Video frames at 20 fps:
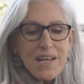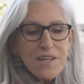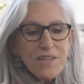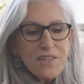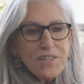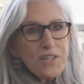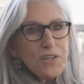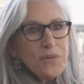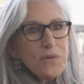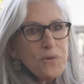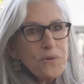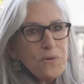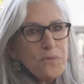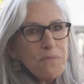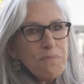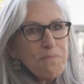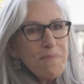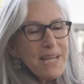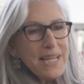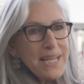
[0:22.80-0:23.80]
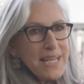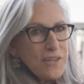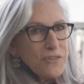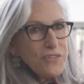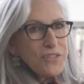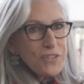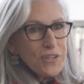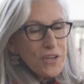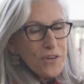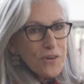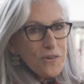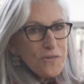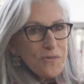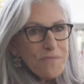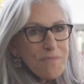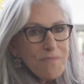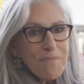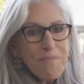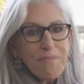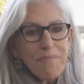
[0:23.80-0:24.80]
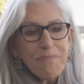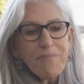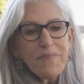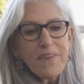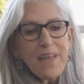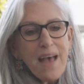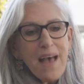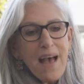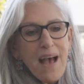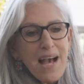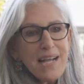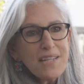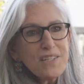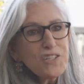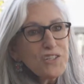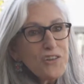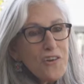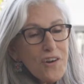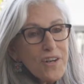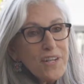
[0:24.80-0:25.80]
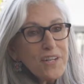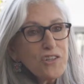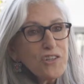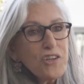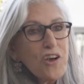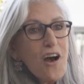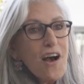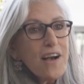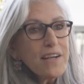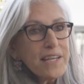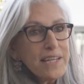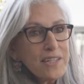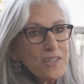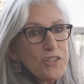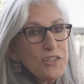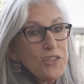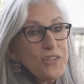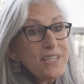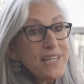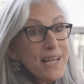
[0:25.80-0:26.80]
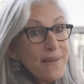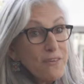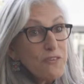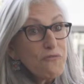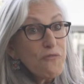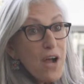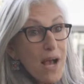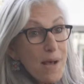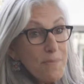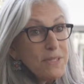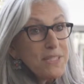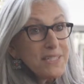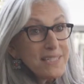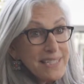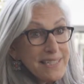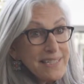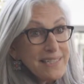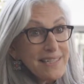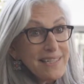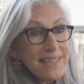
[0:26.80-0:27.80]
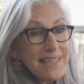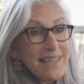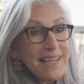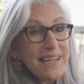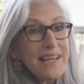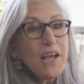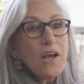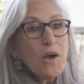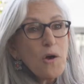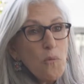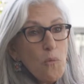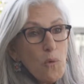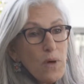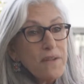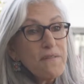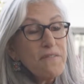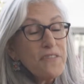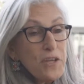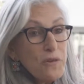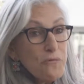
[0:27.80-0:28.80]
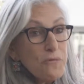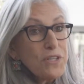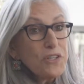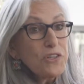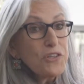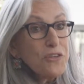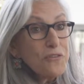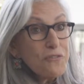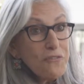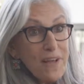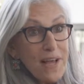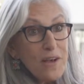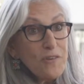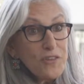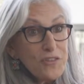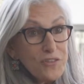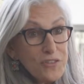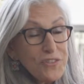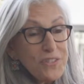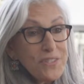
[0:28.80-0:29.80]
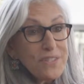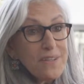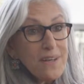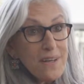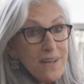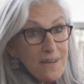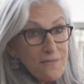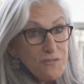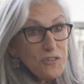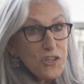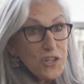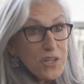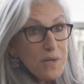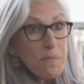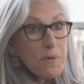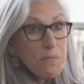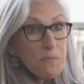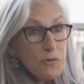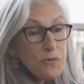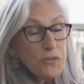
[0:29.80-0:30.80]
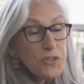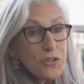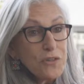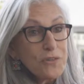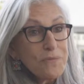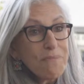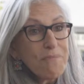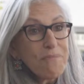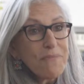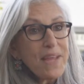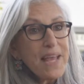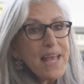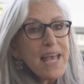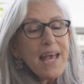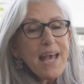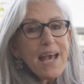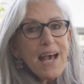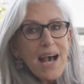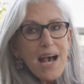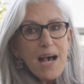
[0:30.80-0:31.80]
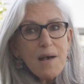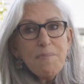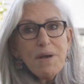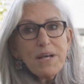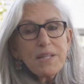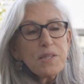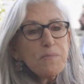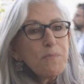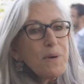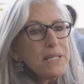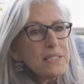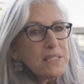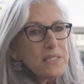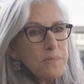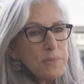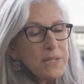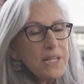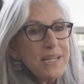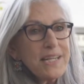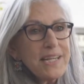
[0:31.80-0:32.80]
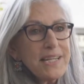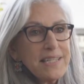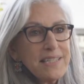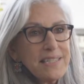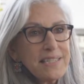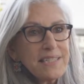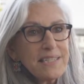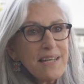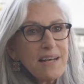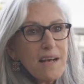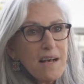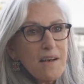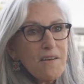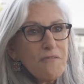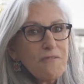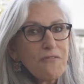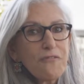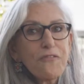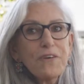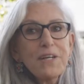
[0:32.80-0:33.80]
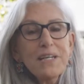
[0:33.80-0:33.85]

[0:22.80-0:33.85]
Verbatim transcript: So many years ago, I started talking to David Robinson, one of the original founders of Cinema Muto, about the possibilities of